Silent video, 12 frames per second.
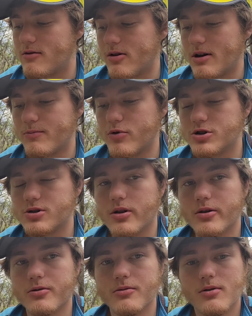So I pushed
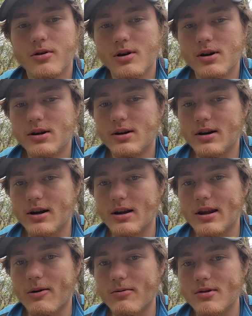through, and
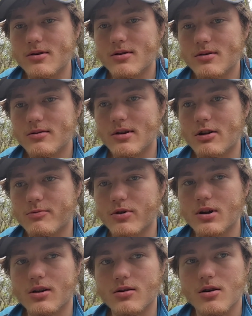that was
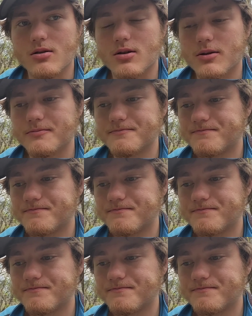pretty exhausting.